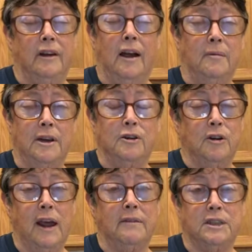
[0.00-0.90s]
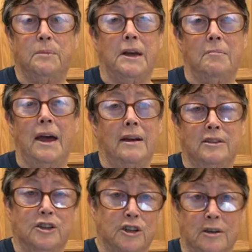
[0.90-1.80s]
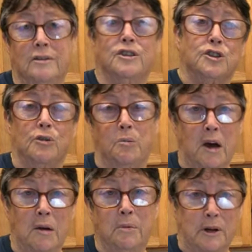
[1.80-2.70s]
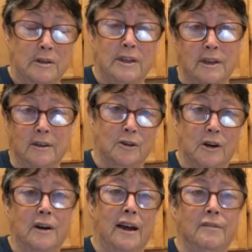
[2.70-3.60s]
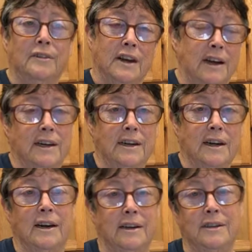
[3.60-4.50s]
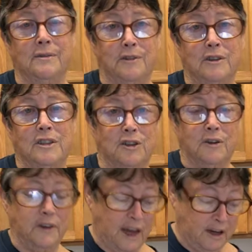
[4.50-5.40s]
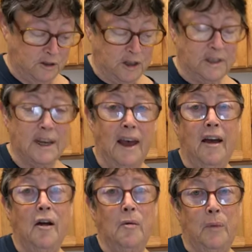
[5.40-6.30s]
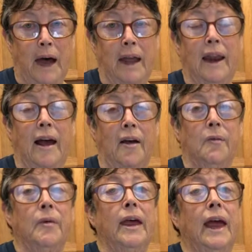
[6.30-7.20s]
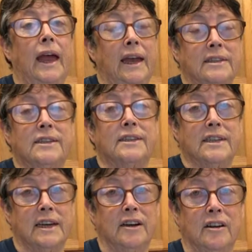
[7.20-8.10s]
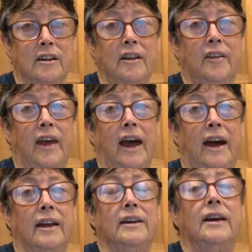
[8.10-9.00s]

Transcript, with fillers: I mean, you don't have to be a master scuba person or have 99 different certifications, but um, it's a skill that